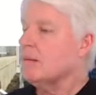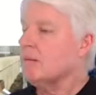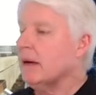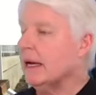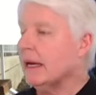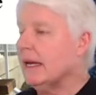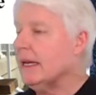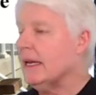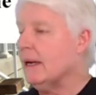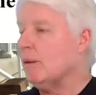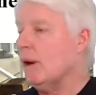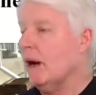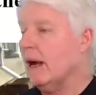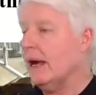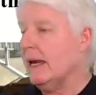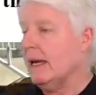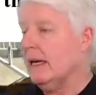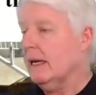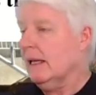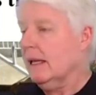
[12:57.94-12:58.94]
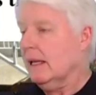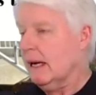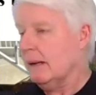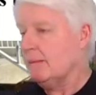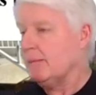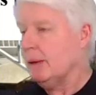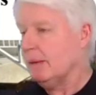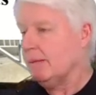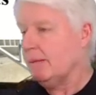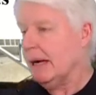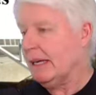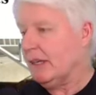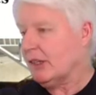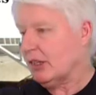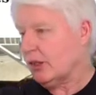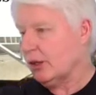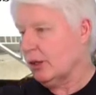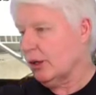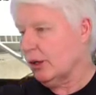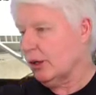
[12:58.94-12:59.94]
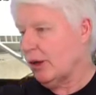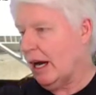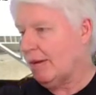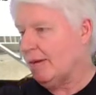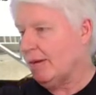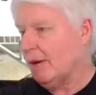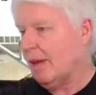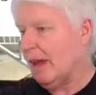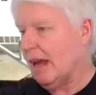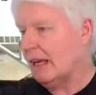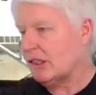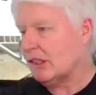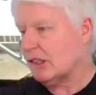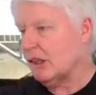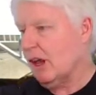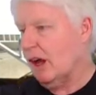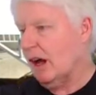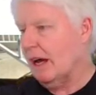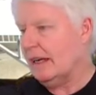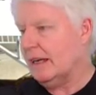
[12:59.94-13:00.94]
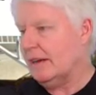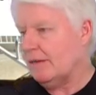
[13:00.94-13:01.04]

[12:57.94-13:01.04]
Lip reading: But anyway, I put my screwdriver in that slot,